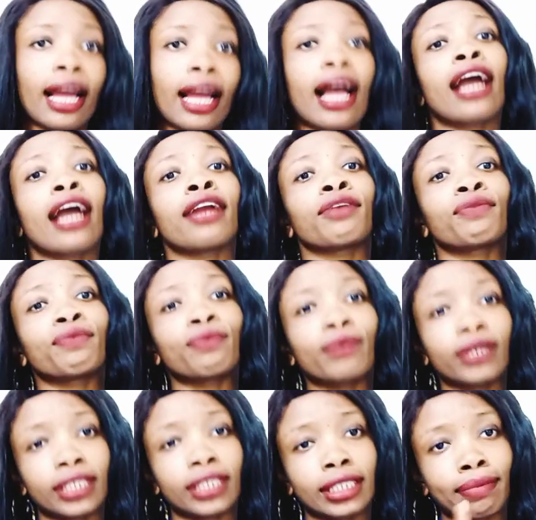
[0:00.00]
I
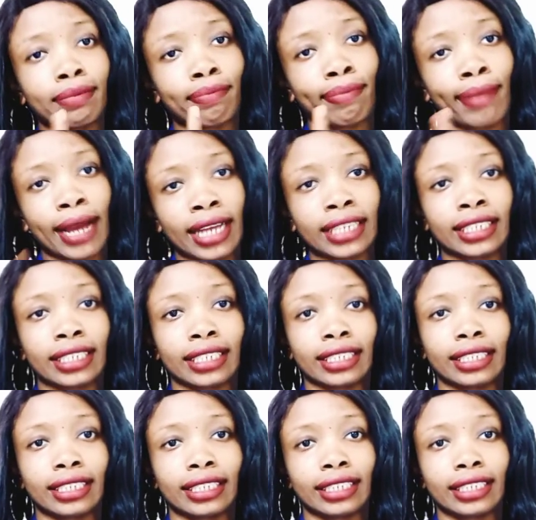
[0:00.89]
was
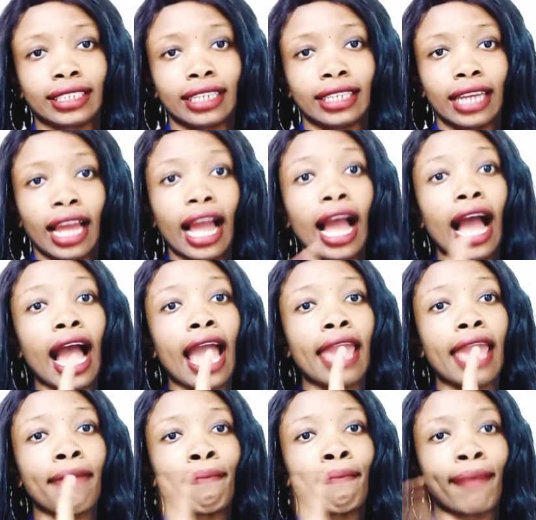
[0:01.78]
passing.
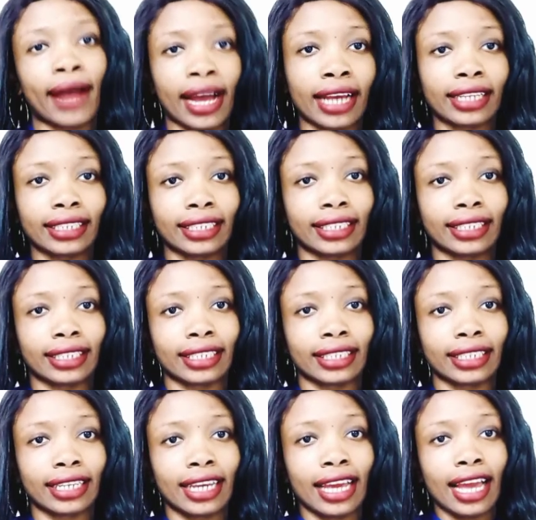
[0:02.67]
I
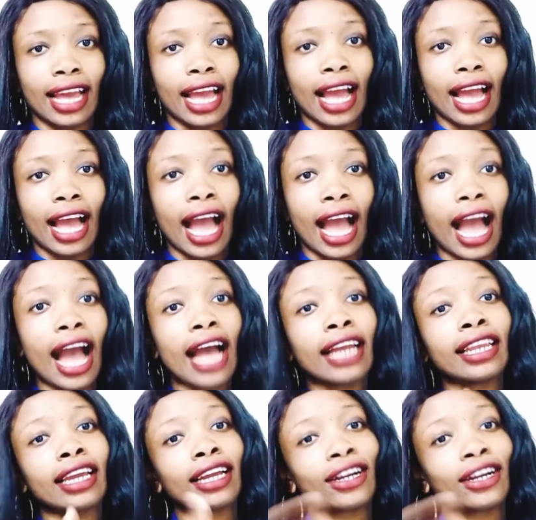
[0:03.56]
passed.
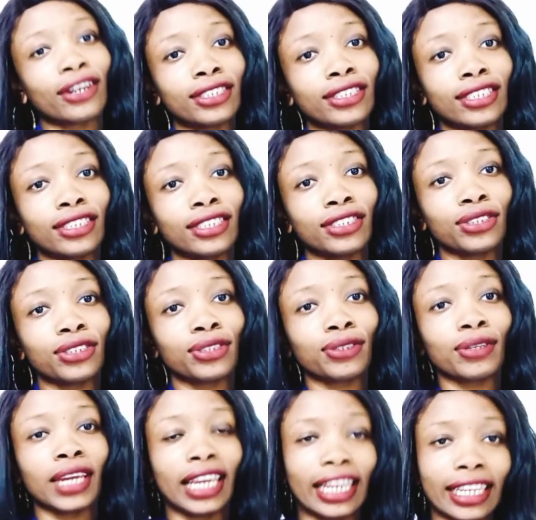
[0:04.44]
And I continue
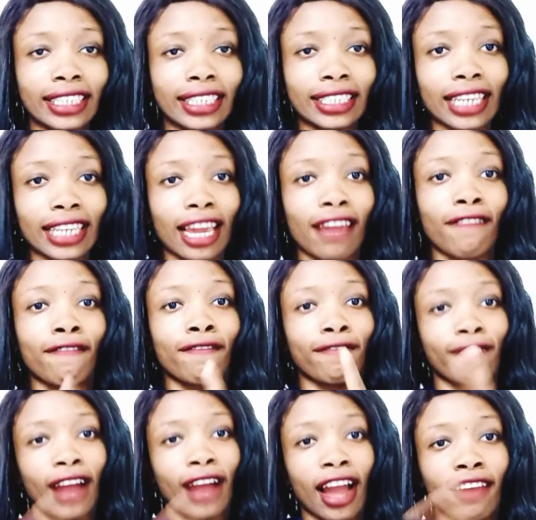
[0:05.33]
to hit a
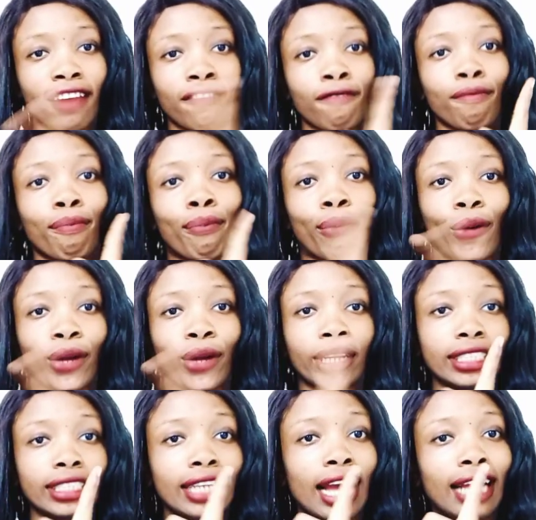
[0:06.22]

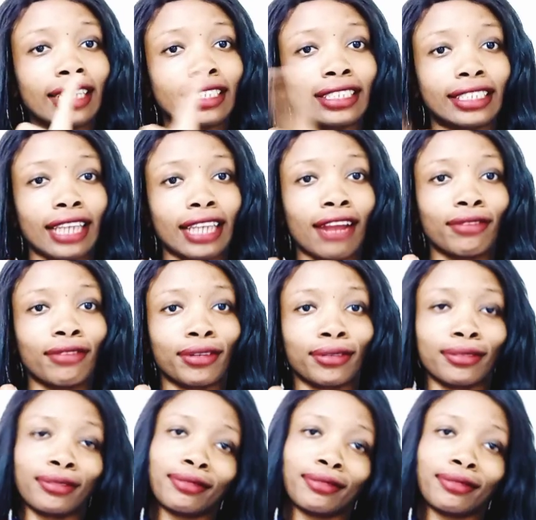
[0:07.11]
5.0.